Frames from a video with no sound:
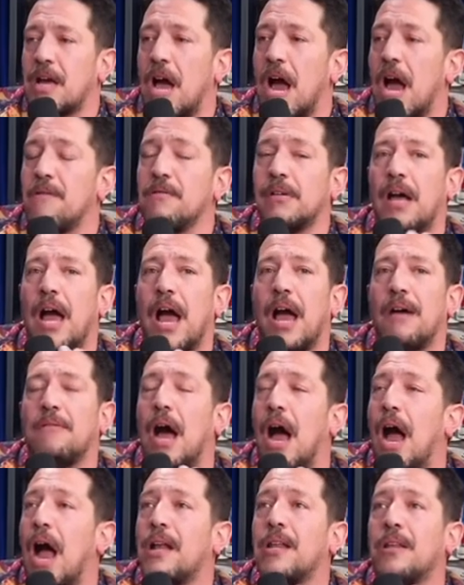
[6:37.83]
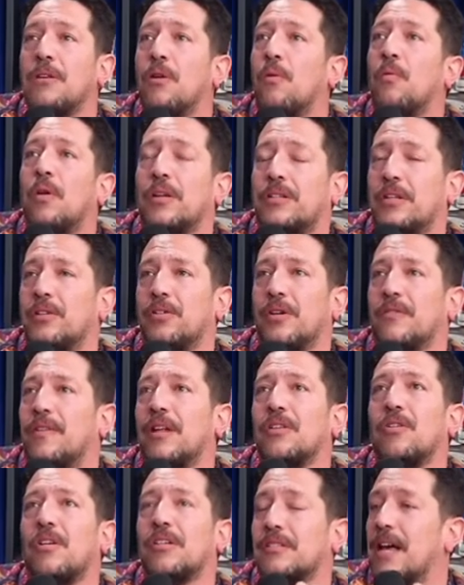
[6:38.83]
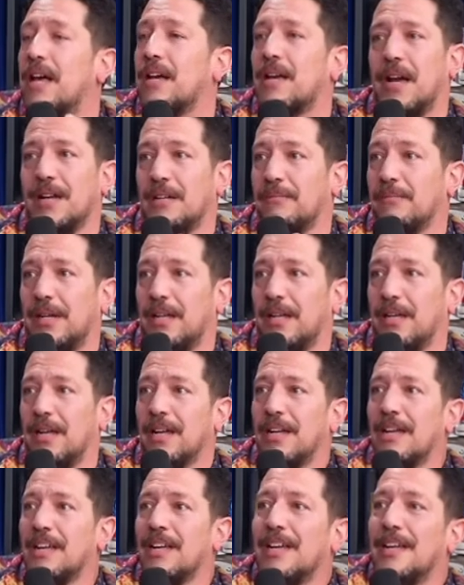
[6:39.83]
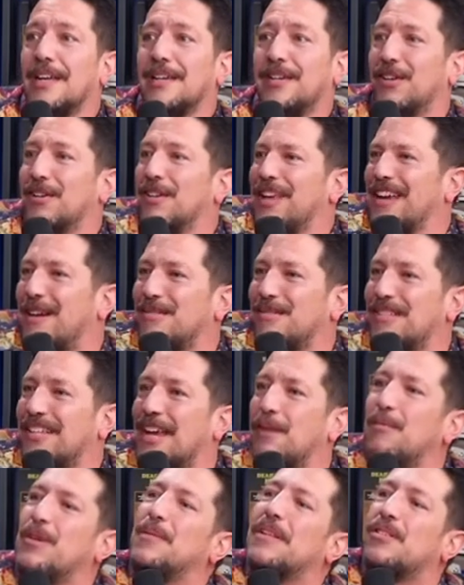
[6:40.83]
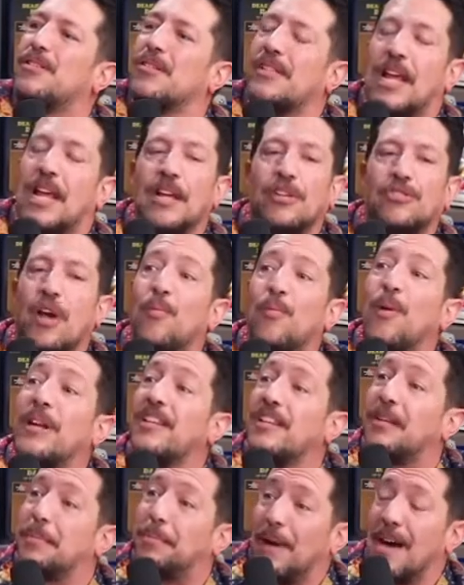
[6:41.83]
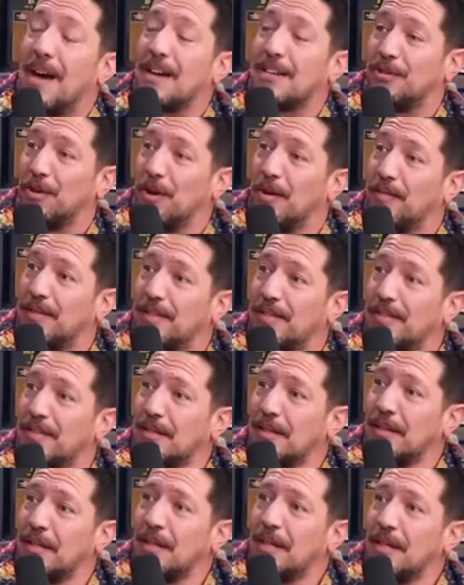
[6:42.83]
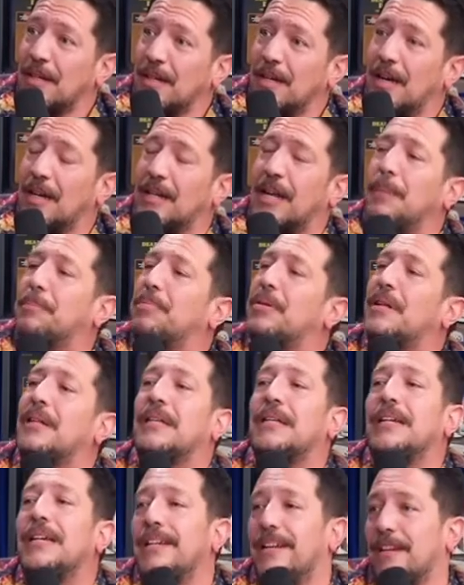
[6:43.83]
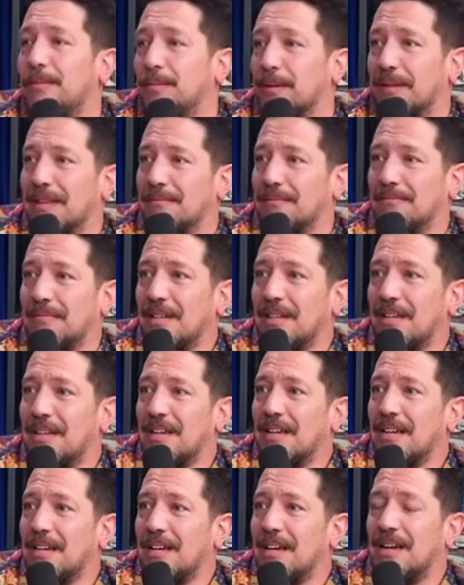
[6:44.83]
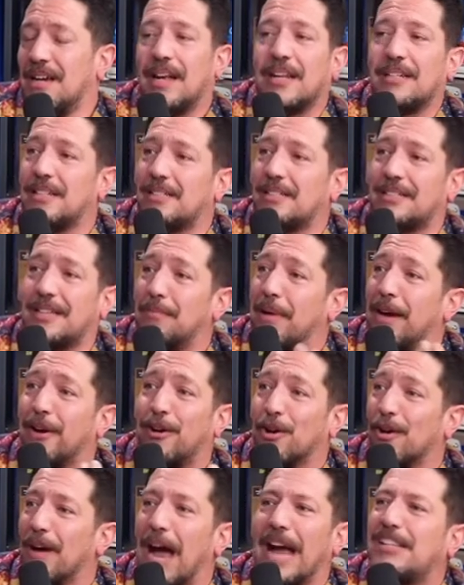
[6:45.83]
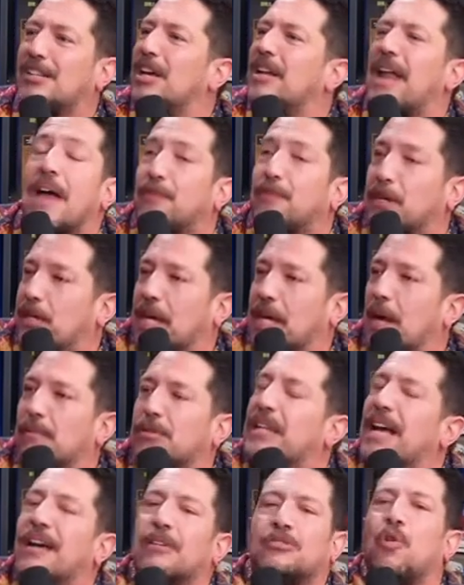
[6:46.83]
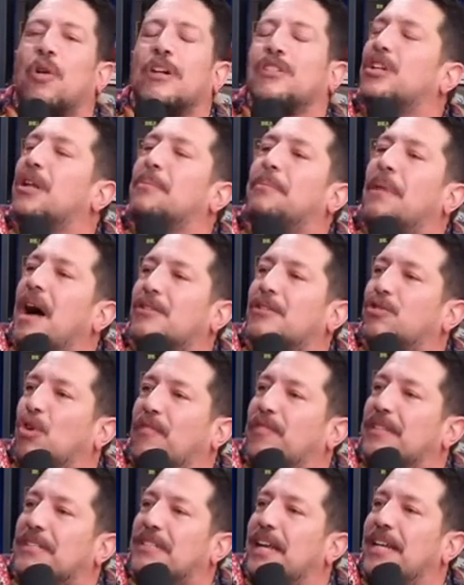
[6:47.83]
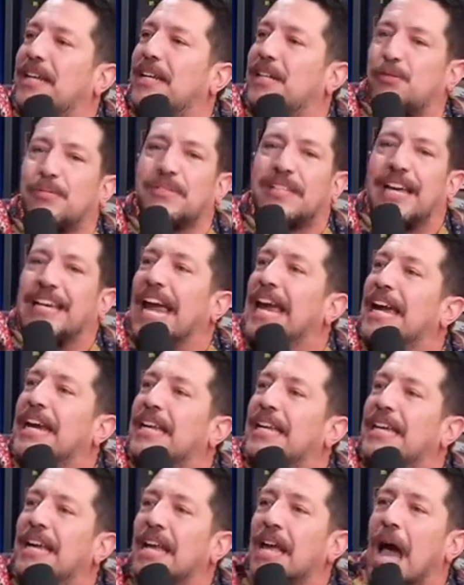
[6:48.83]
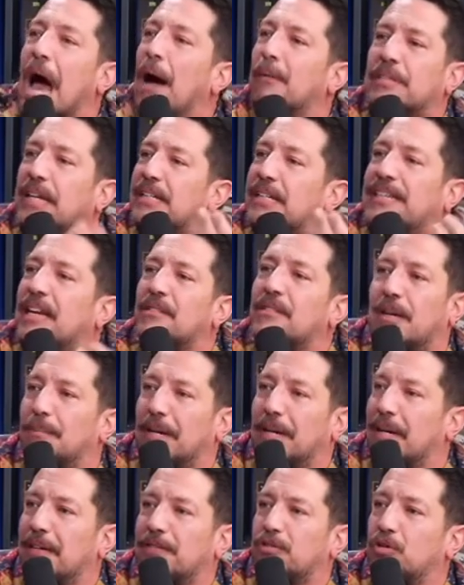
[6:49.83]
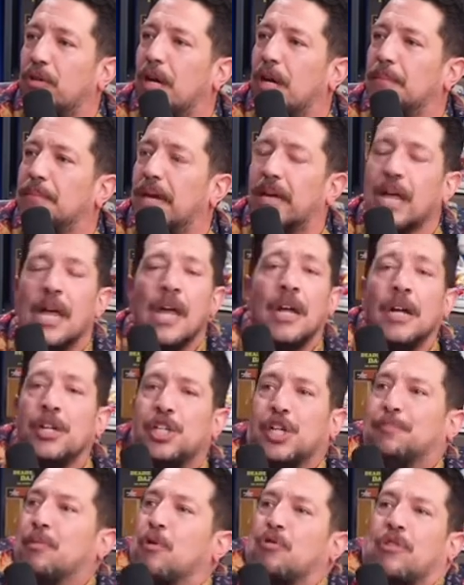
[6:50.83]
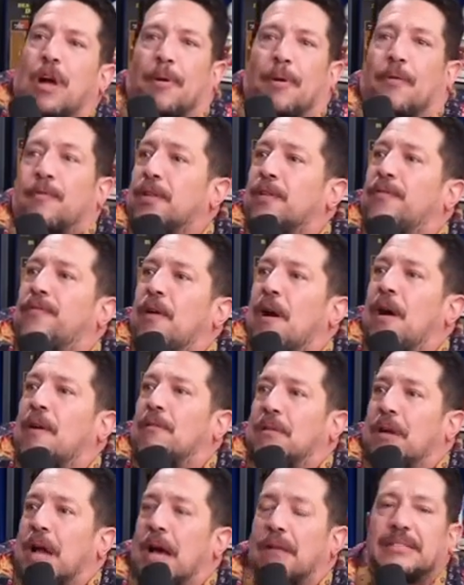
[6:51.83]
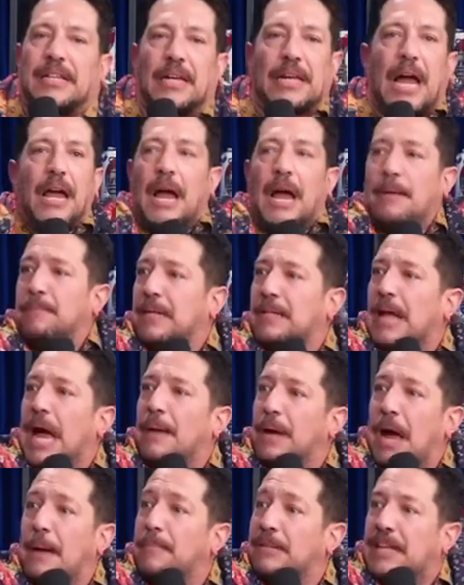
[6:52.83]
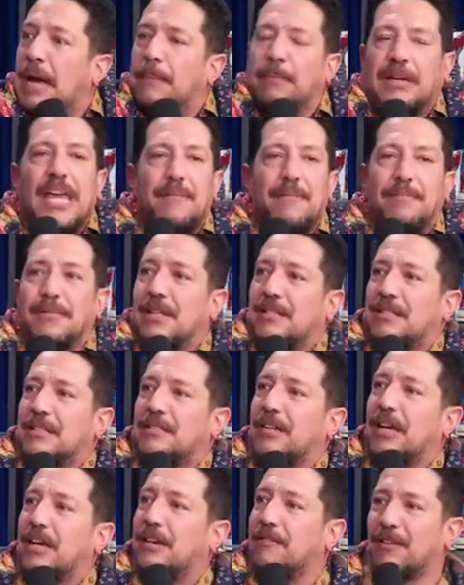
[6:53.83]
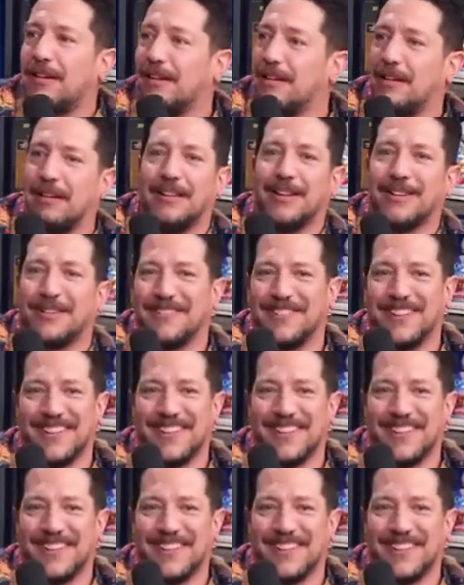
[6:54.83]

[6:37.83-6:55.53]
I didn't know what to do if I lost that kind of money. You know, like I was like, it would have been so sad. So I went to the box office. And I pleaded with them. And I just said, my girl, I said everything. I was talking to the box office lady. She was like 80. Yeah. I was like telling her my life story. I'm like, she broke up over the phone. I was like, I'm keeping this a secret. You know, like,